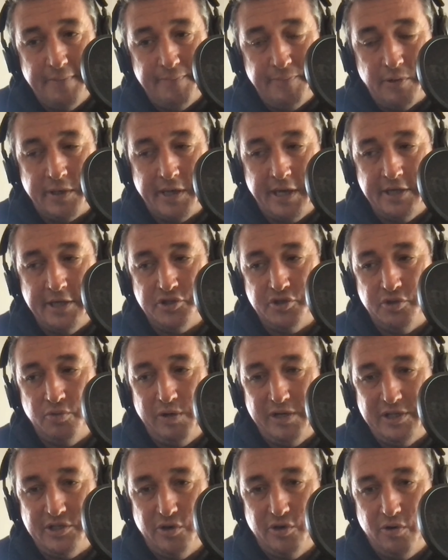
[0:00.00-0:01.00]
Okay, so
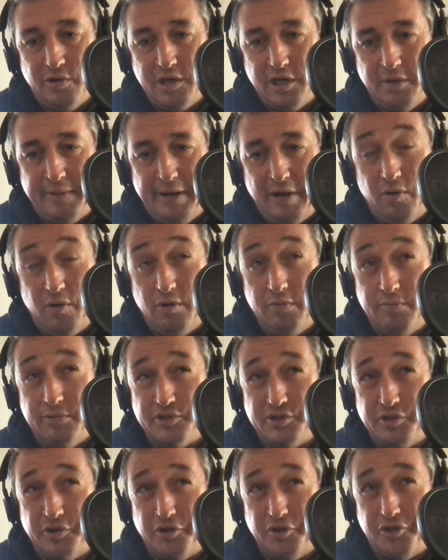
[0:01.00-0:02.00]
we're talking about
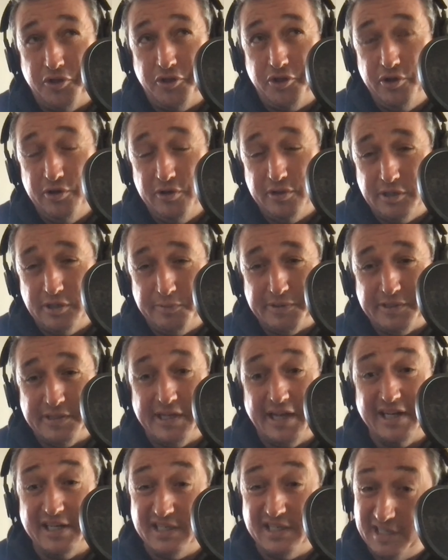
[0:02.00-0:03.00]
almost a
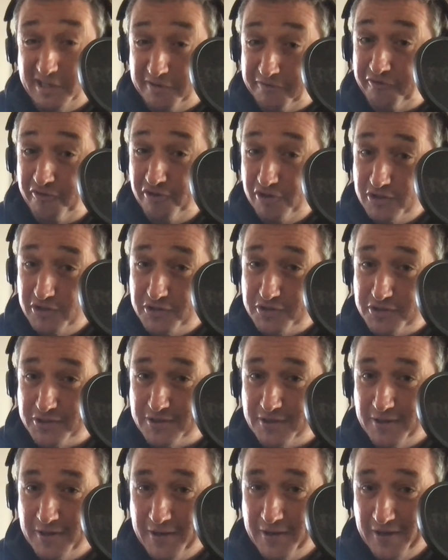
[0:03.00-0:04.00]
30%
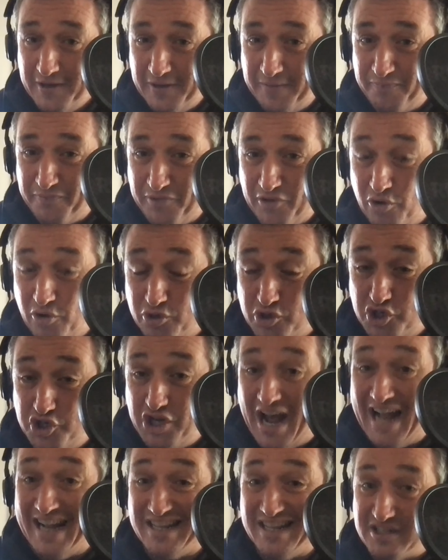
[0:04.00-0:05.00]
difference or
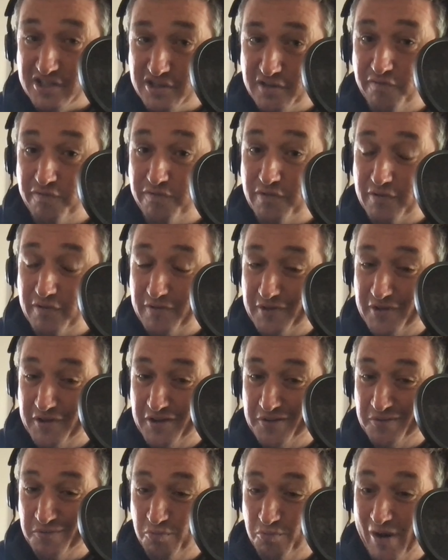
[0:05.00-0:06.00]
chance of
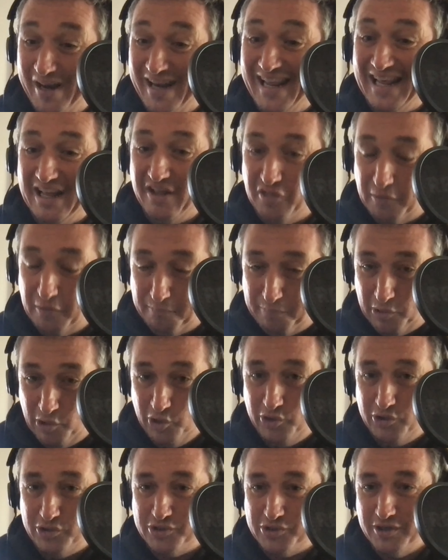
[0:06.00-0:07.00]
winning the
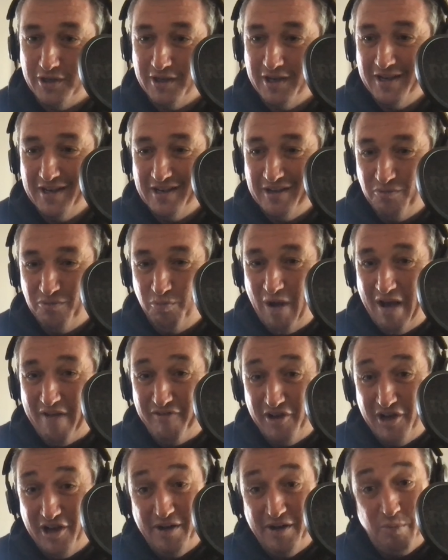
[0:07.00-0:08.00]
point, when
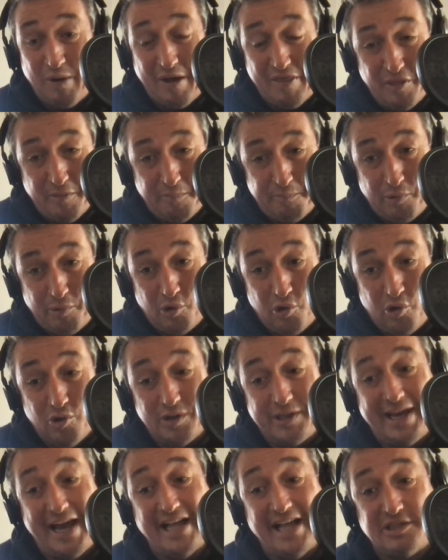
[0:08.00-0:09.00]
the
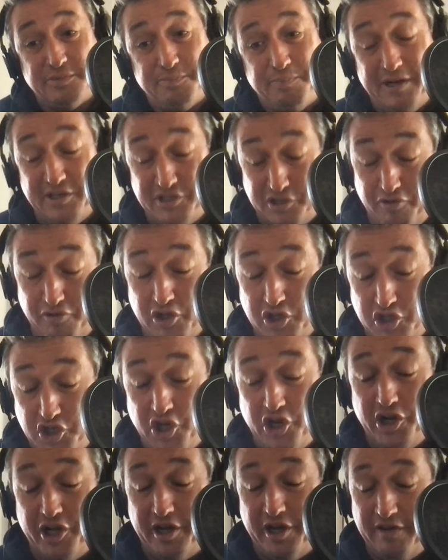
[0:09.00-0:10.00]
ball gets, as a
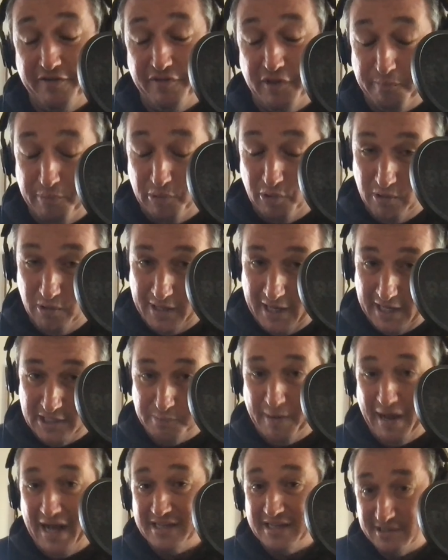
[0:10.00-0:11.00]
returner, if the ball gets
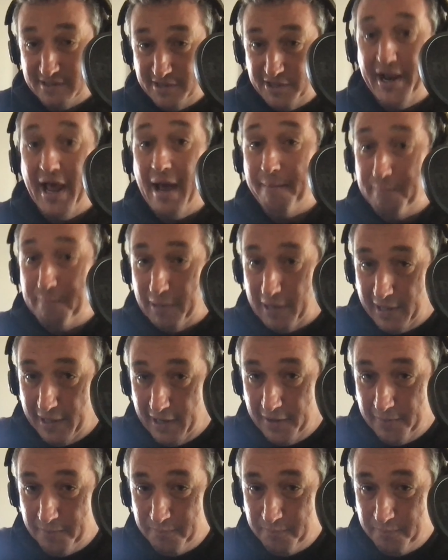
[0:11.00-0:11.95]
past the net player.